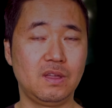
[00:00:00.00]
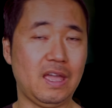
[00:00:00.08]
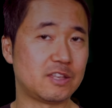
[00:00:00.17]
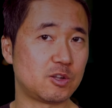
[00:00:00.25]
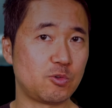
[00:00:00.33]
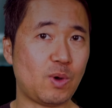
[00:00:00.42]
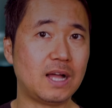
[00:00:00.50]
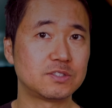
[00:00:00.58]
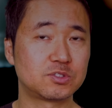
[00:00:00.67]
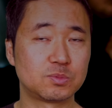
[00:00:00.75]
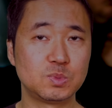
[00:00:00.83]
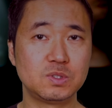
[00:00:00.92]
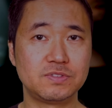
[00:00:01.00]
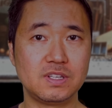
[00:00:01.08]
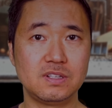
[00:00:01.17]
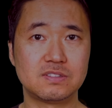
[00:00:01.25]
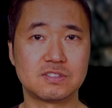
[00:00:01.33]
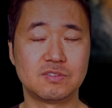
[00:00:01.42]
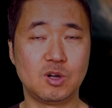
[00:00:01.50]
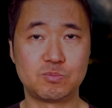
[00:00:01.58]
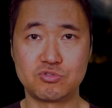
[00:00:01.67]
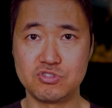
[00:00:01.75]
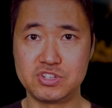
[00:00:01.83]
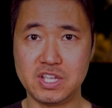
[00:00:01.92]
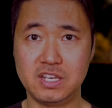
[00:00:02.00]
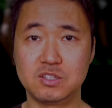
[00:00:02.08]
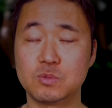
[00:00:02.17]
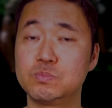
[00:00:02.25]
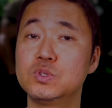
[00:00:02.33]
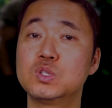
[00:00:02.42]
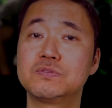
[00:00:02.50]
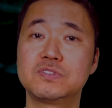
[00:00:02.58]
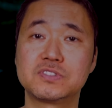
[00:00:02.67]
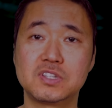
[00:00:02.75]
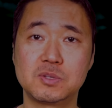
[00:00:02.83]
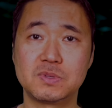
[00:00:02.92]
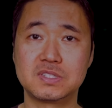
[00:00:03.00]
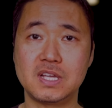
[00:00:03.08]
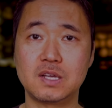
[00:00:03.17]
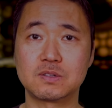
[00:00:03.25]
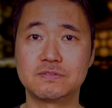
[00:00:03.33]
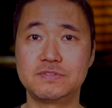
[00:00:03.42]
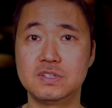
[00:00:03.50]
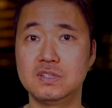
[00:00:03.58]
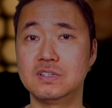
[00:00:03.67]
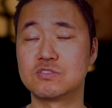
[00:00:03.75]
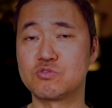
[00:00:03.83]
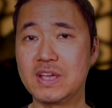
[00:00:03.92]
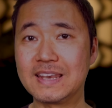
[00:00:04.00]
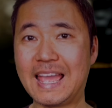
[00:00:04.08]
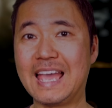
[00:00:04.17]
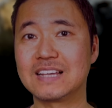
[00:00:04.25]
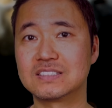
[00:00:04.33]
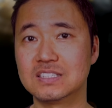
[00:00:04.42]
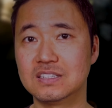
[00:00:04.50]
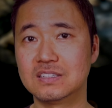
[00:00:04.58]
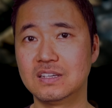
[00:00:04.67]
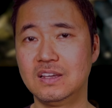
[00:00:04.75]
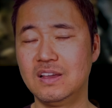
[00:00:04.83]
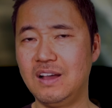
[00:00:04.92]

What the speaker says: As I watched movies, appreciating the beautiful cinematography, great acting,